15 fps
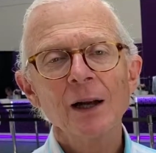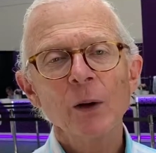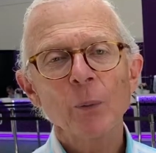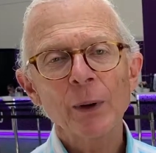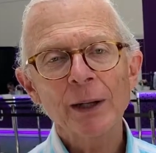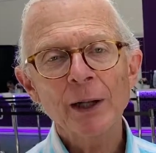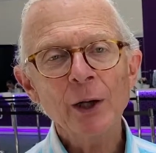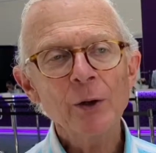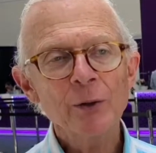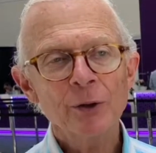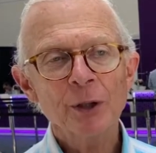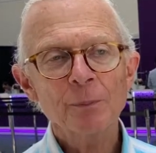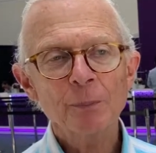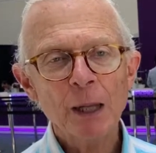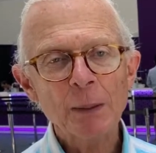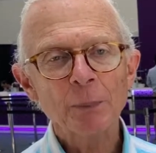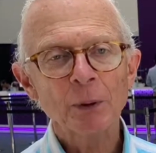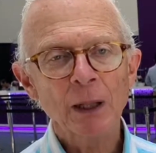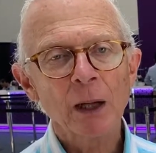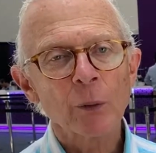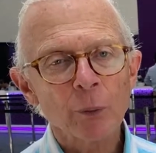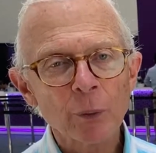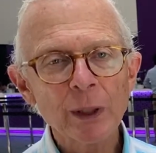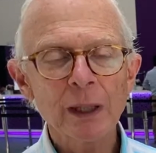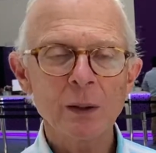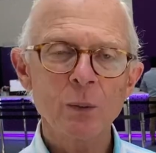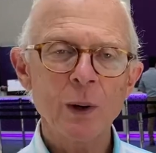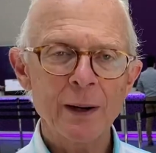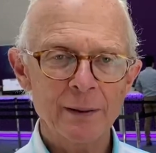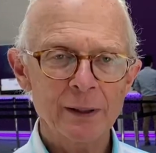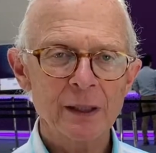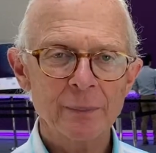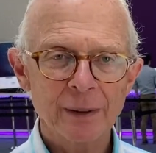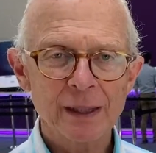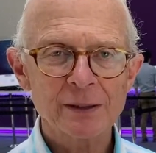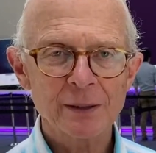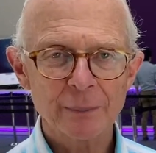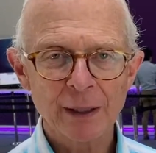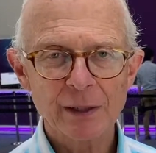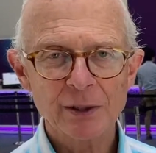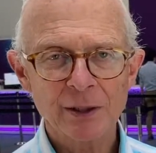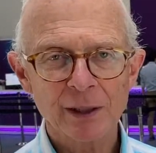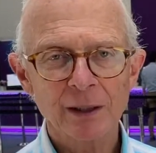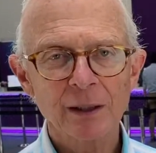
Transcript: We know that people are really worried about dementia.